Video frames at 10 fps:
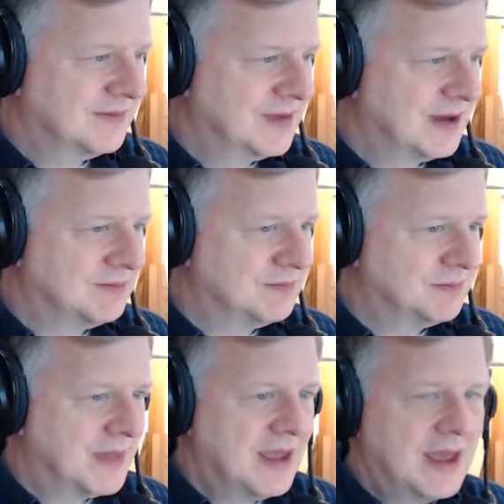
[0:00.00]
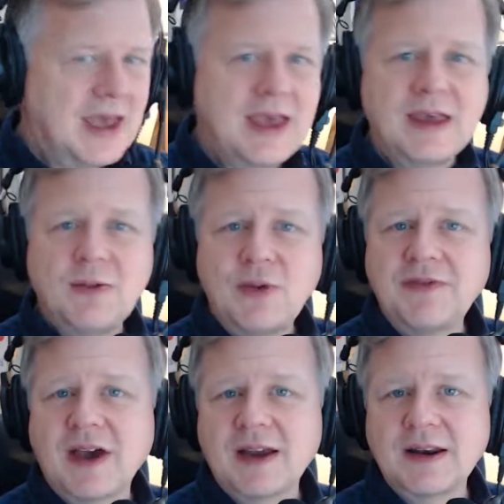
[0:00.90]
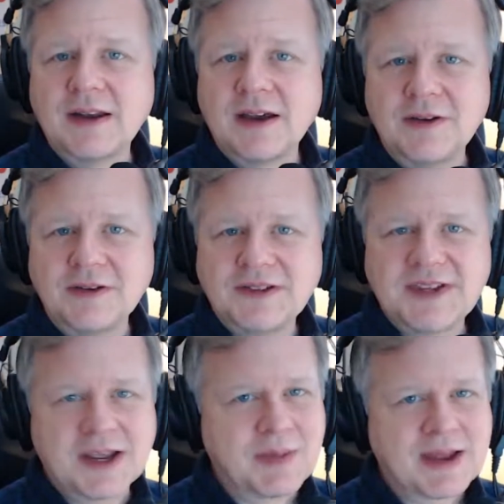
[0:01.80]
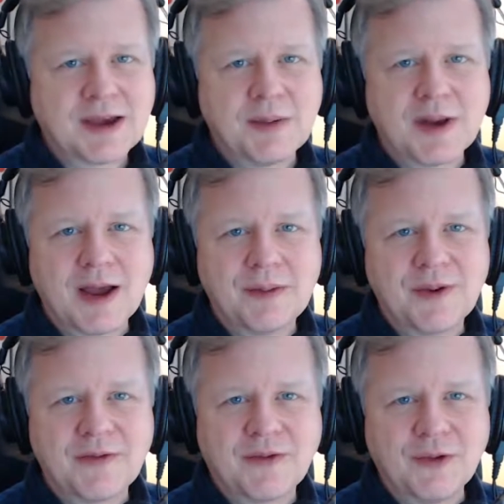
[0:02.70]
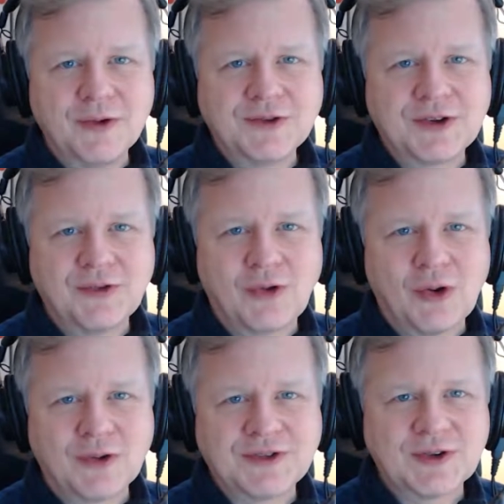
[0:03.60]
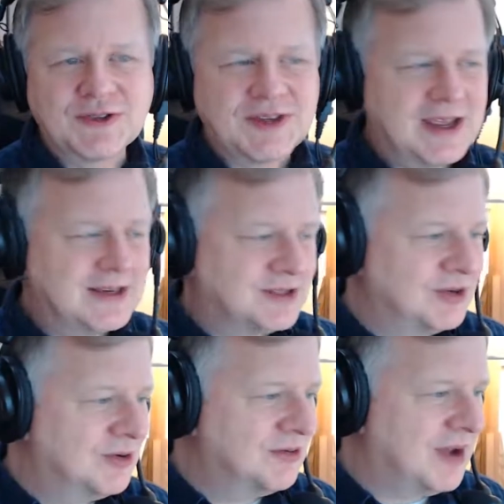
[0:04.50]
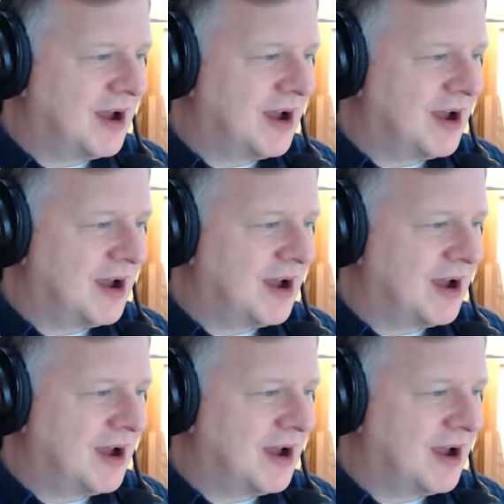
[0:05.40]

Yeah. Hey, we've got another segment coming up of Cruise Control, so stay tuned.